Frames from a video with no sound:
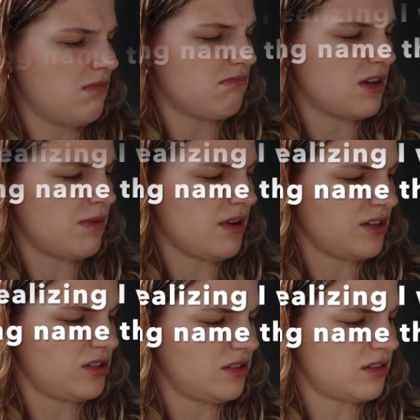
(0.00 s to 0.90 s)
Maybe I
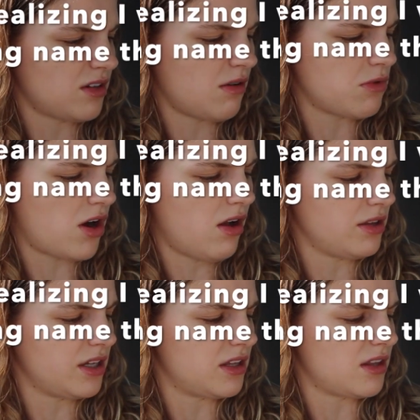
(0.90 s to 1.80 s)
should stop
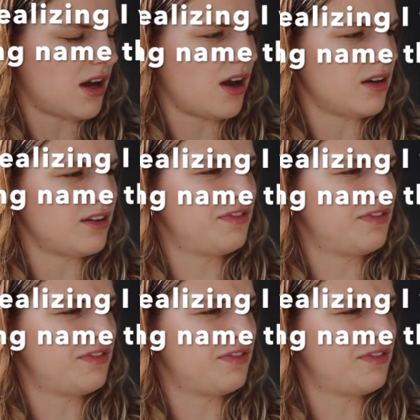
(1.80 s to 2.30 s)
calling it that